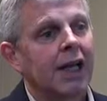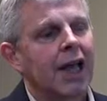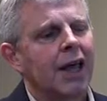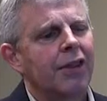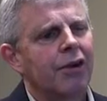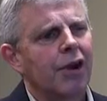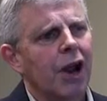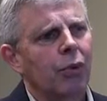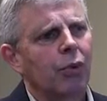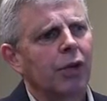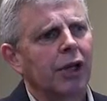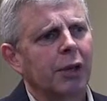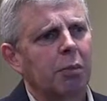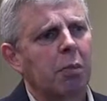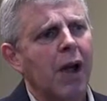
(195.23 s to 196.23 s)
And they're not
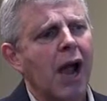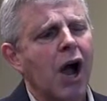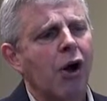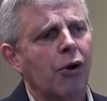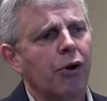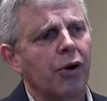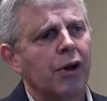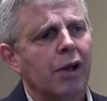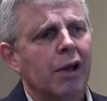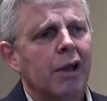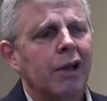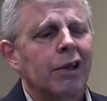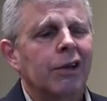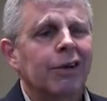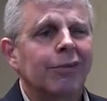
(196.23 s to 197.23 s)
really bound.
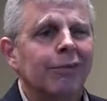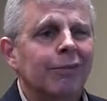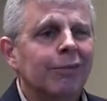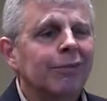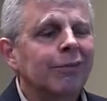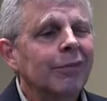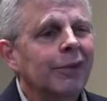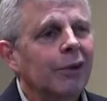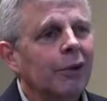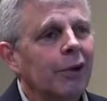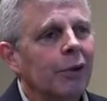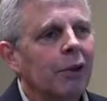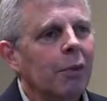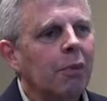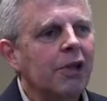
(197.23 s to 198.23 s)

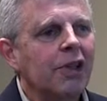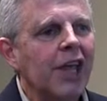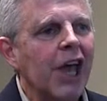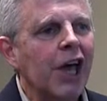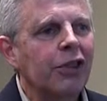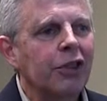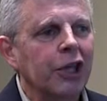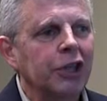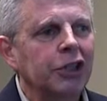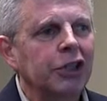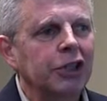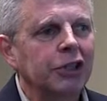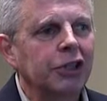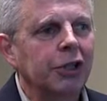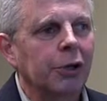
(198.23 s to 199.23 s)
I mean, the ethics
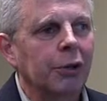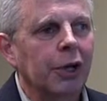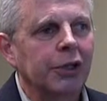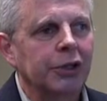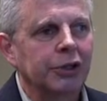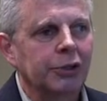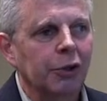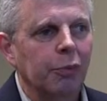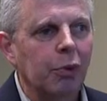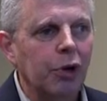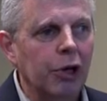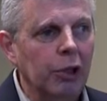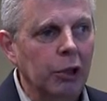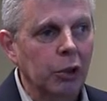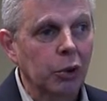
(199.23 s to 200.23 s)
considerations are
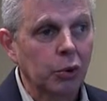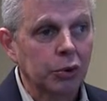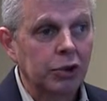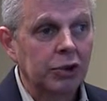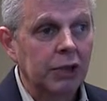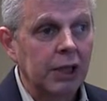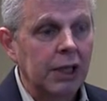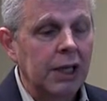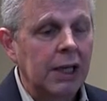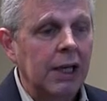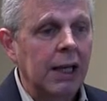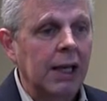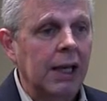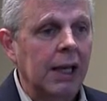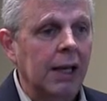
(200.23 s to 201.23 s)
pretty loose.
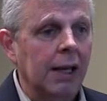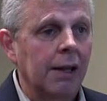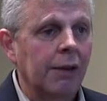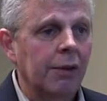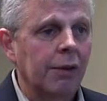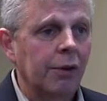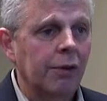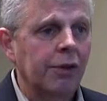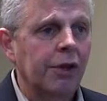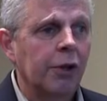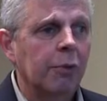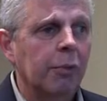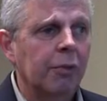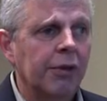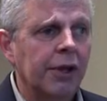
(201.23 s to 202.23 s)

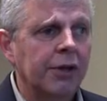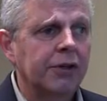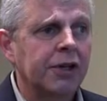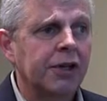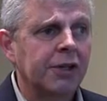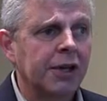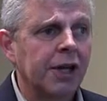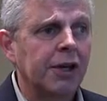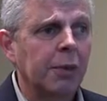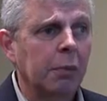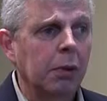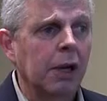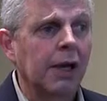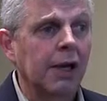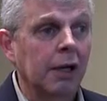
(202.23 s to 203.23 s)
They'll tend to
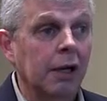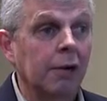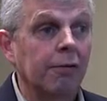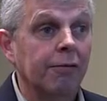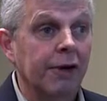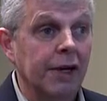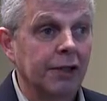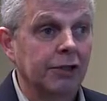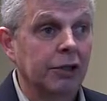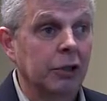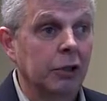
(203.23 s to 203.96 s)
play a little fast